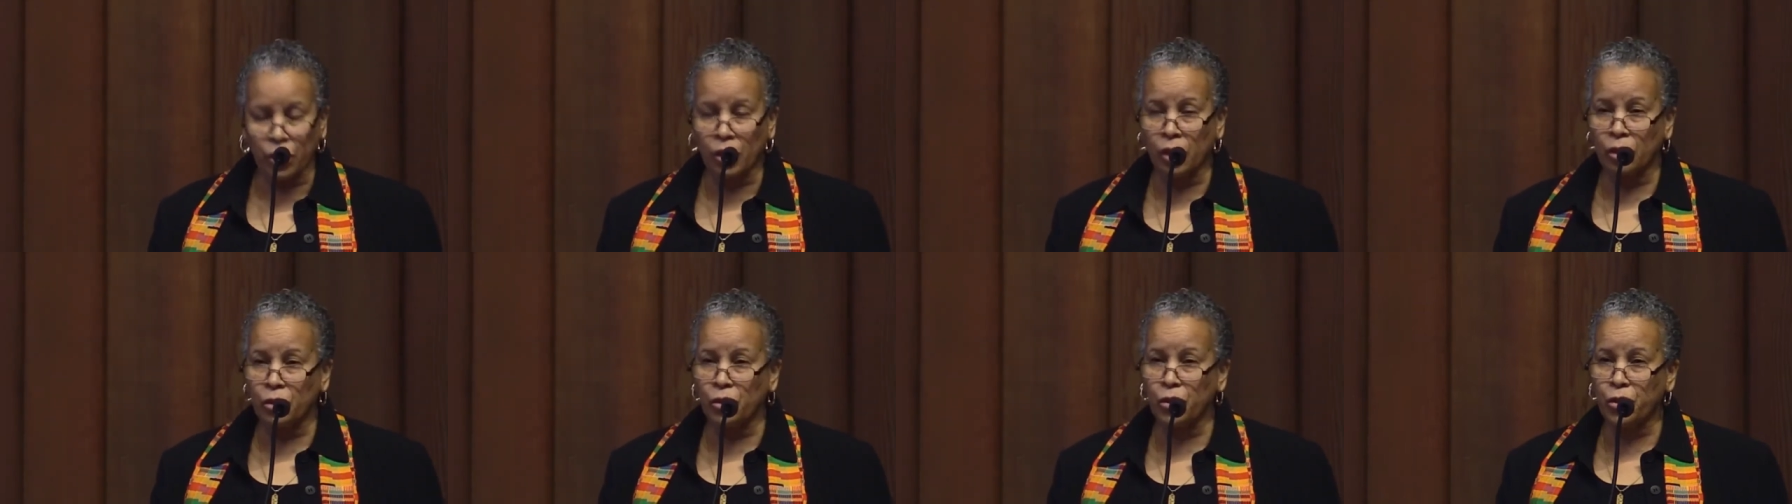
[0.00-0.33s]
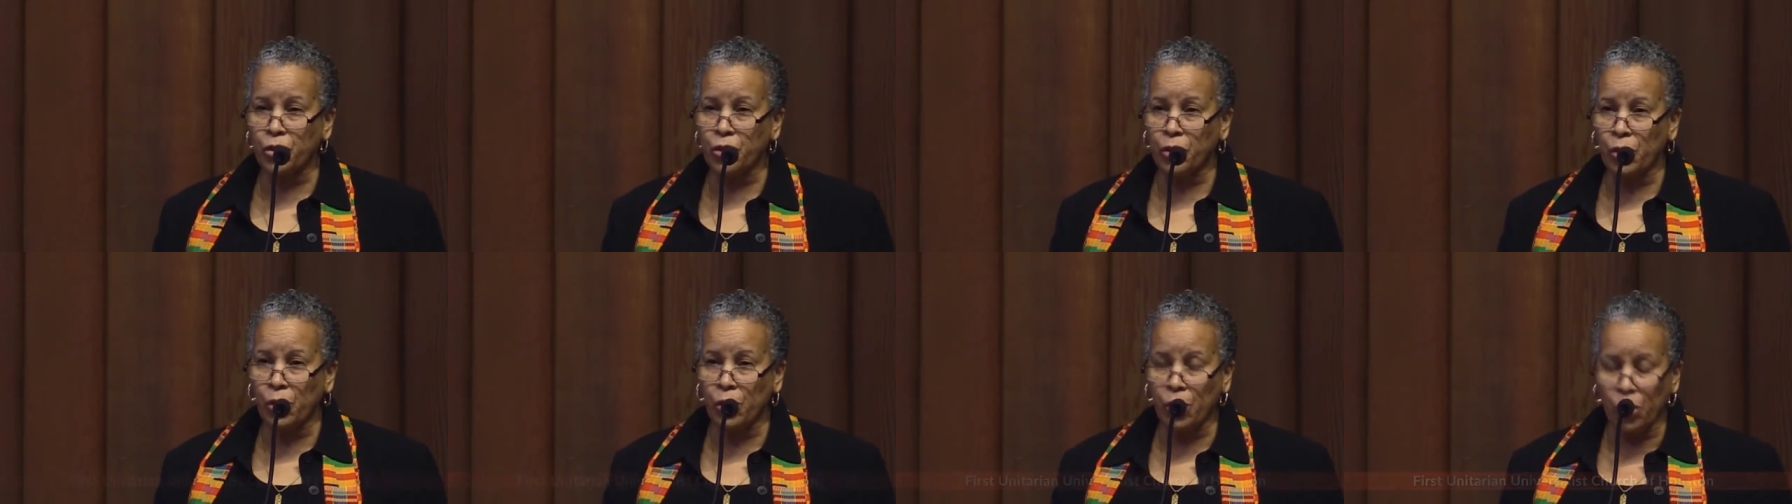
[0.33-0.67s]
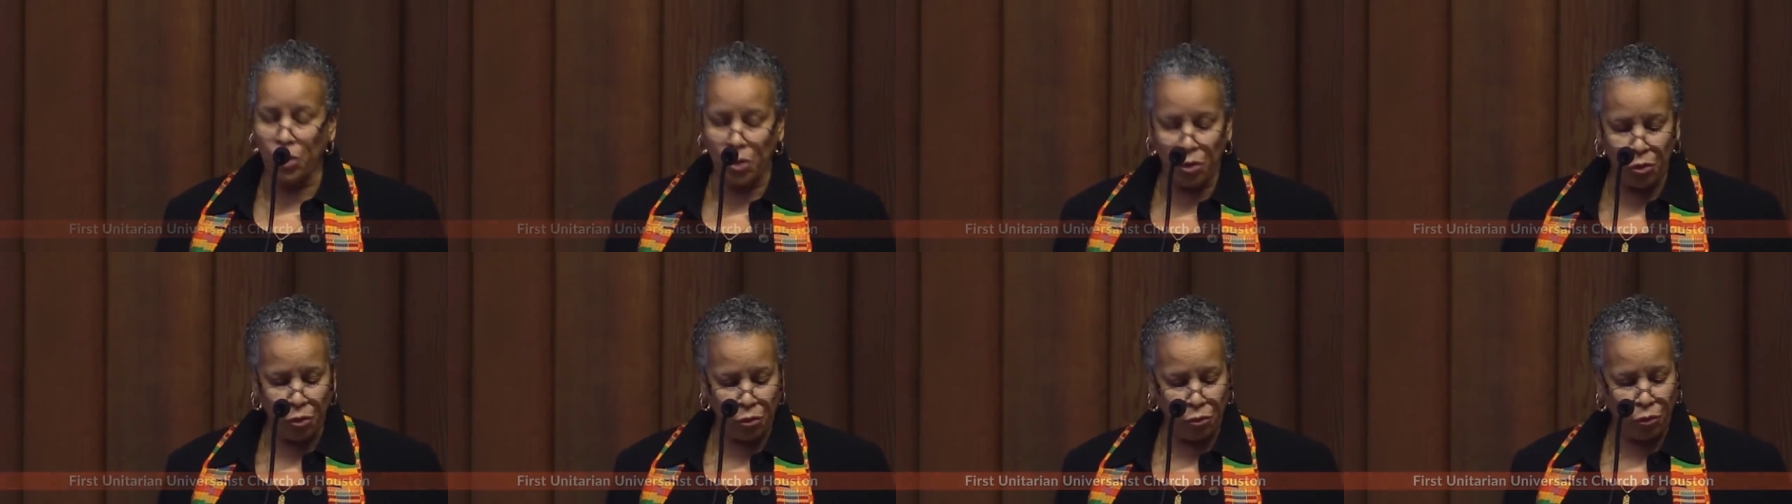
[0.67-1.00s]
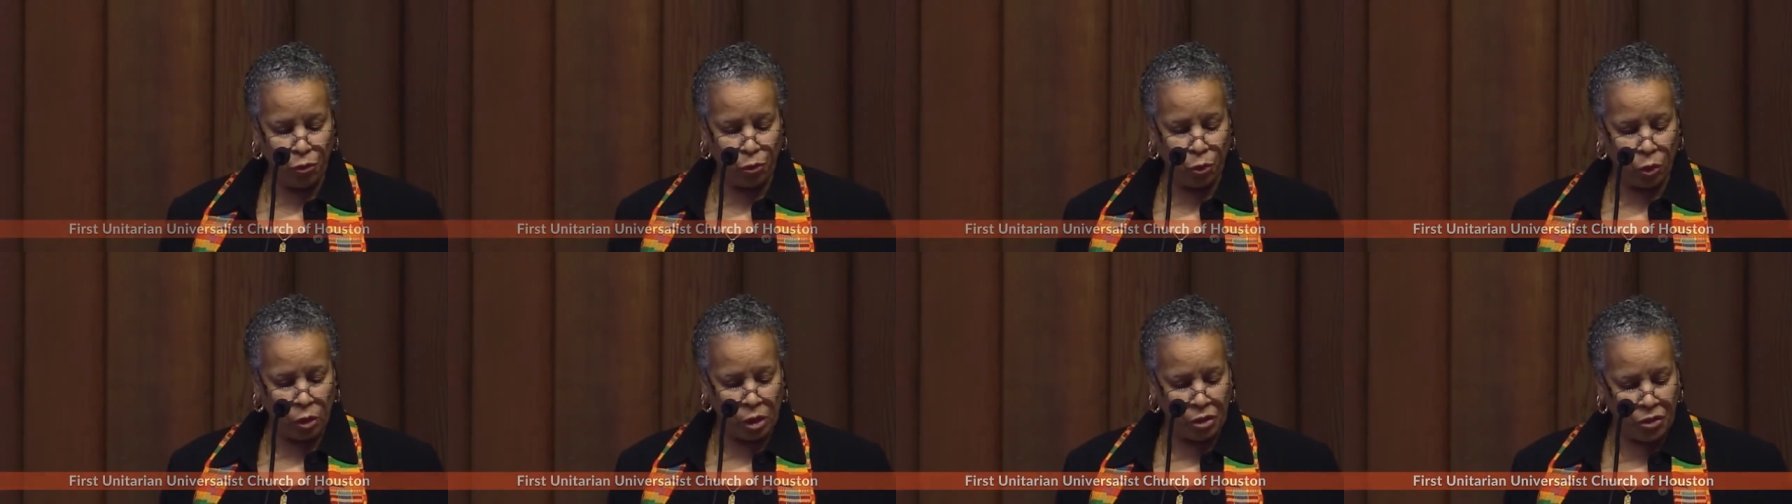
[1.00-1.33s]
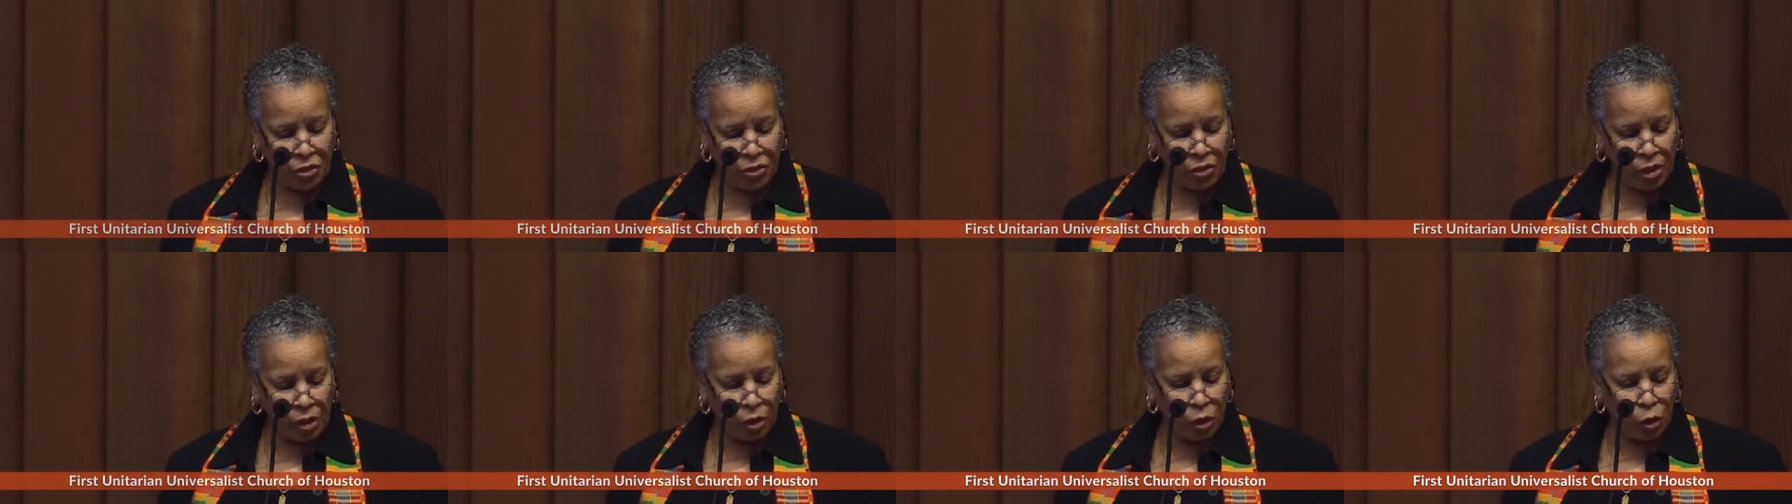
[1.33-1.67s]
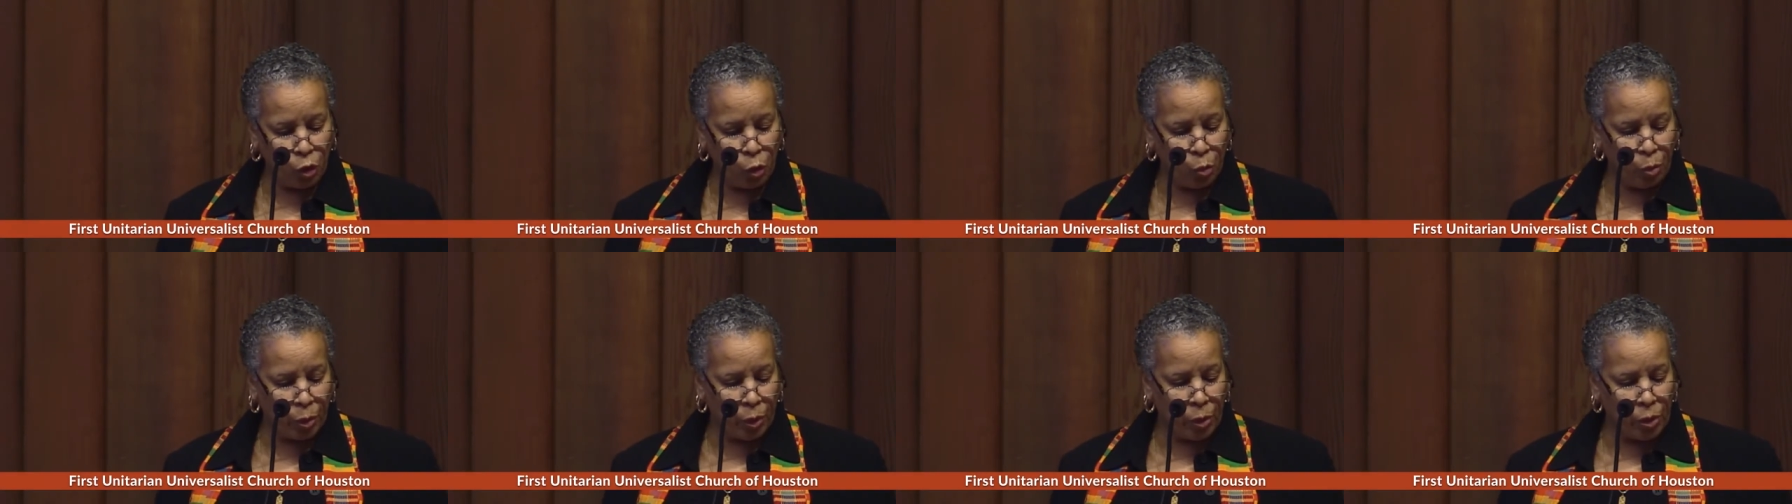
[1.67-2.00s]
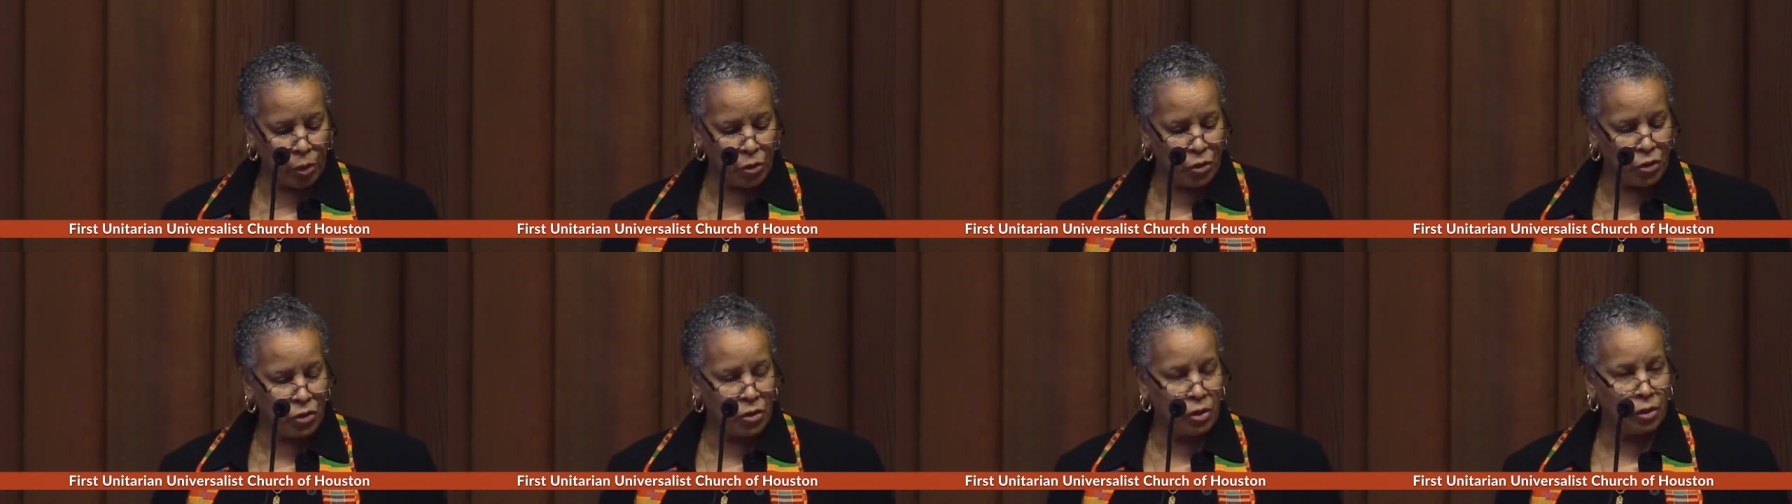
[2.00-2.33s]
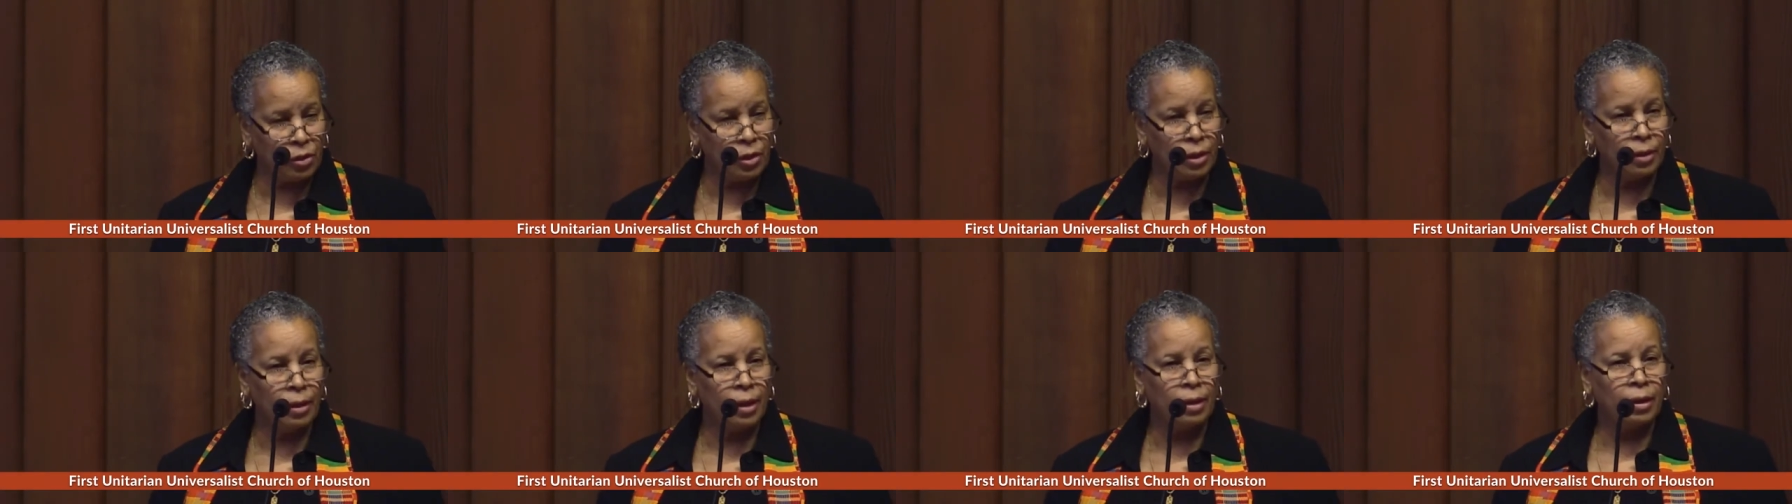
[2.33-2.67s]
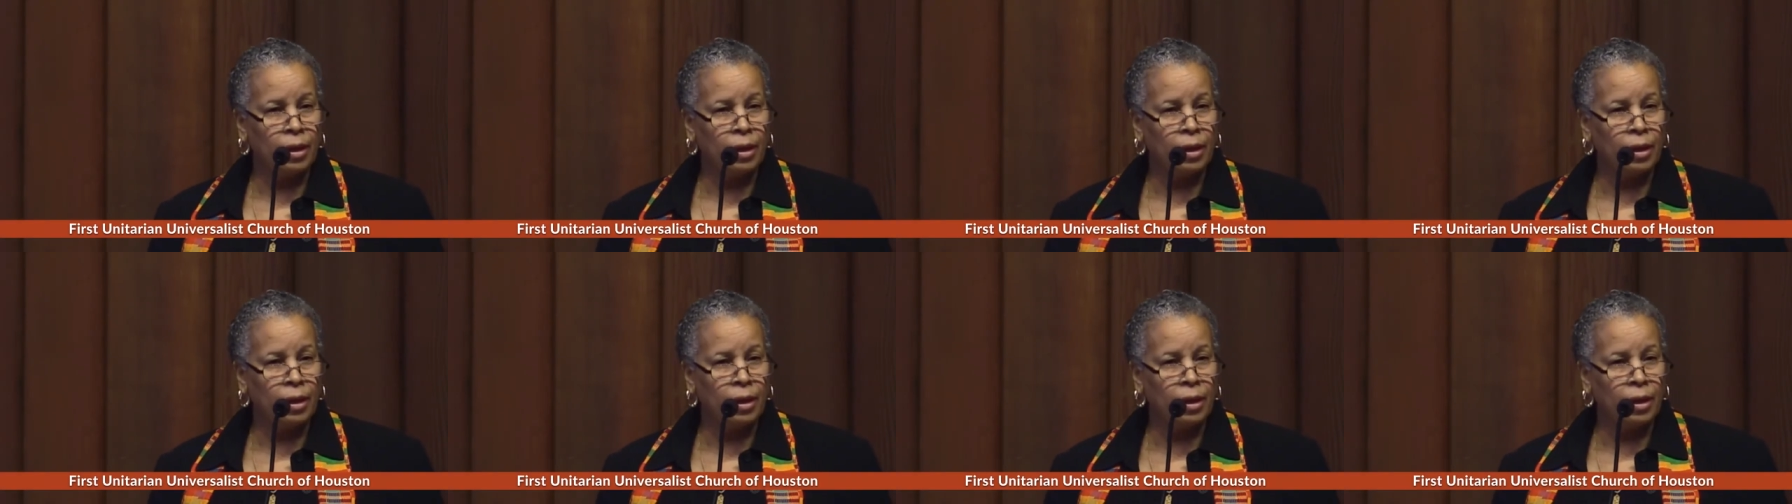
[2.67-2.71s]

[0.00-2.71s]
concern for a single person,